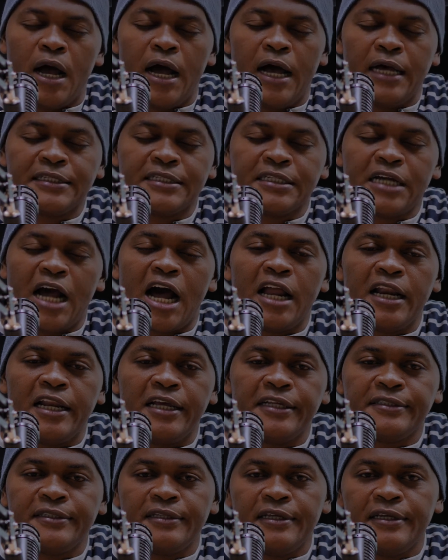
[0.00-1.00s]

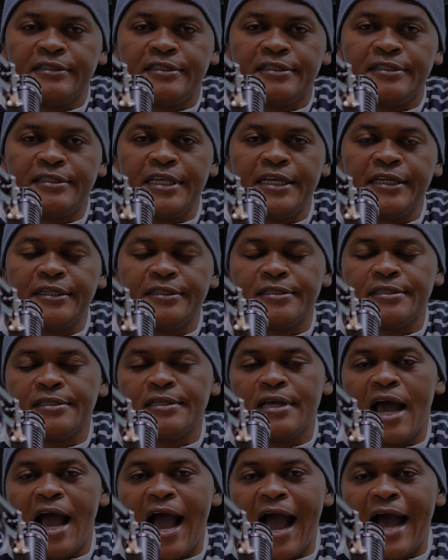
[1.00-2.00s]
Scarlett
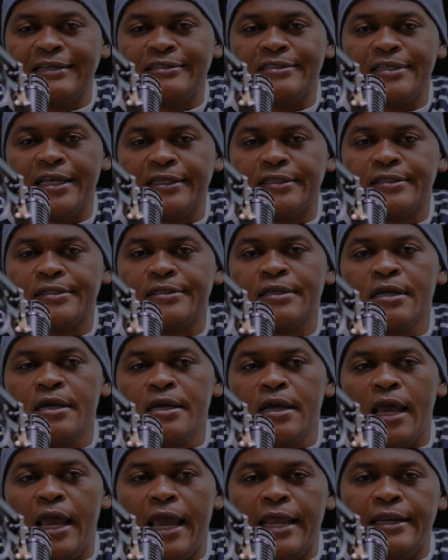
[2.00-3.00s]
6i6.
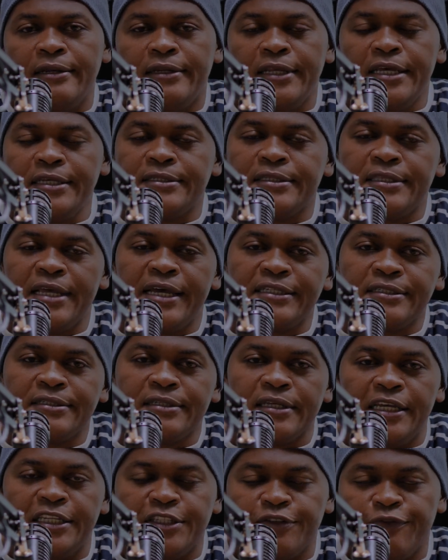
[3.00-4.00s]
And this test
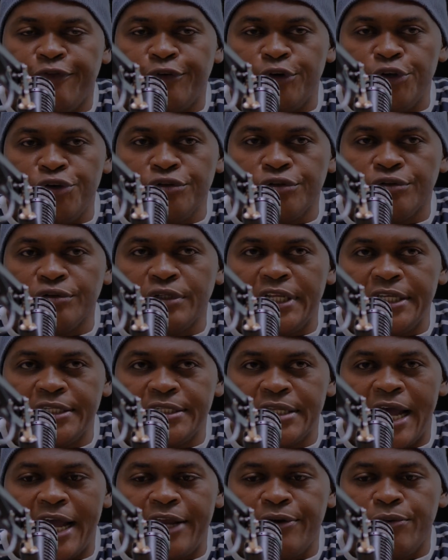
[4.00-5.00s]
is for you to
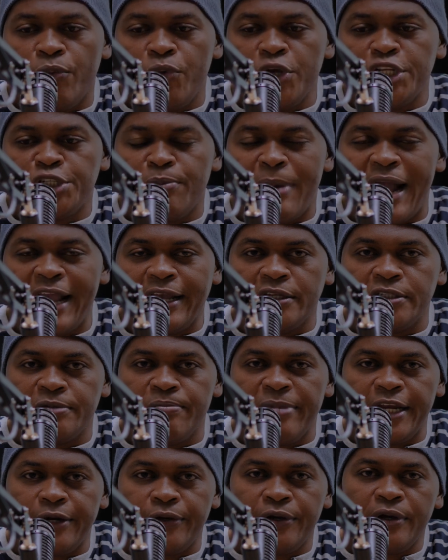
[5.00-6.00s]
decide which mic is
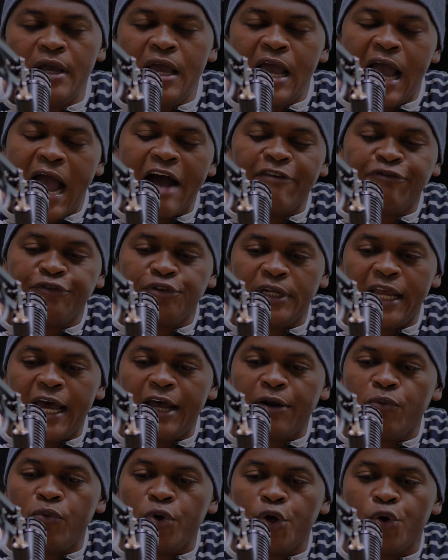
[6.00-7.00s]
better. After
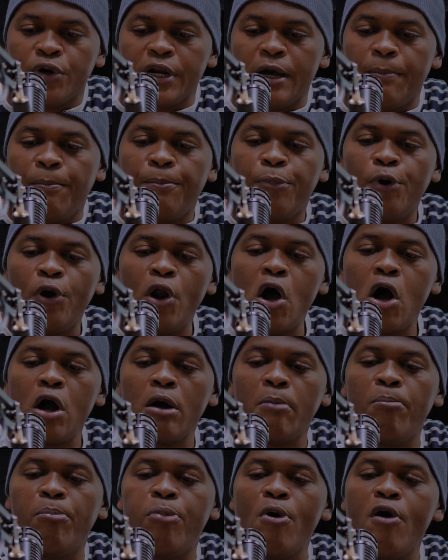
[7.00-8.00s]
that, we're gonna
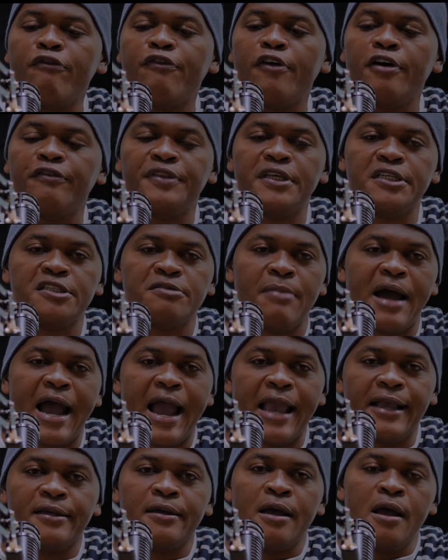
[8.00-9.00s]
plug both of these
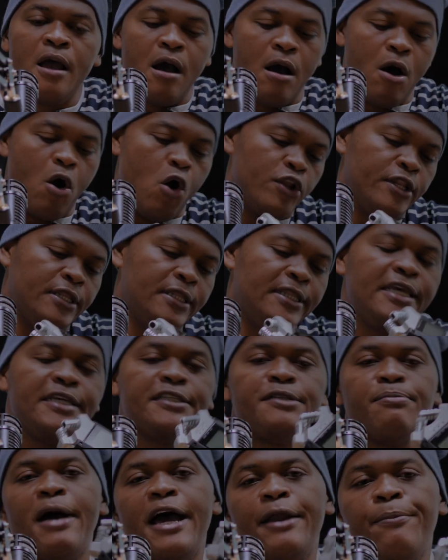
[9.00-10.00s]
mic on this
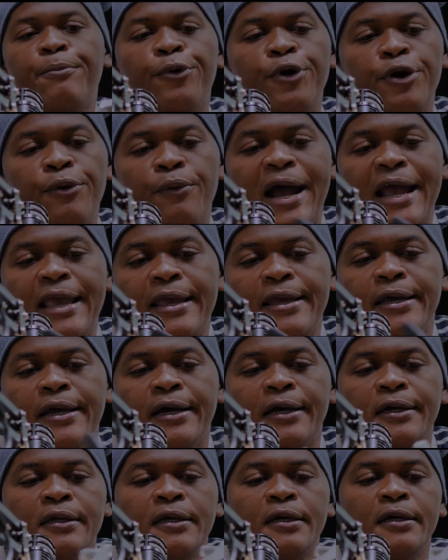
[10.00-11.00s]
bad boy right
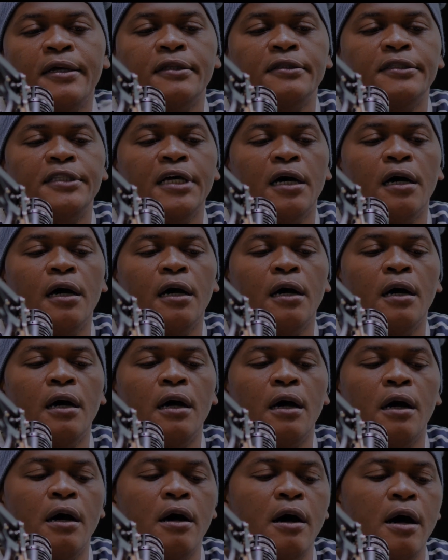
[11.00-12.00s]
here,
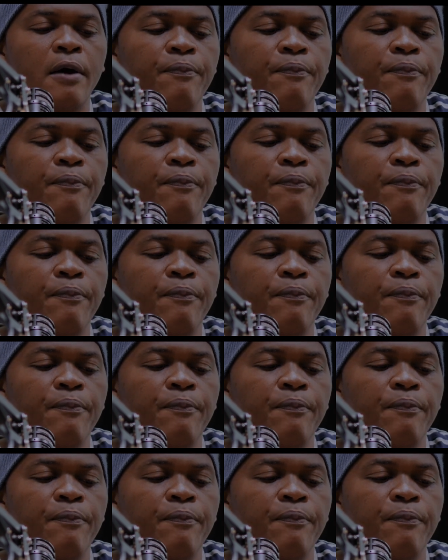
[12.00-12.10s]
the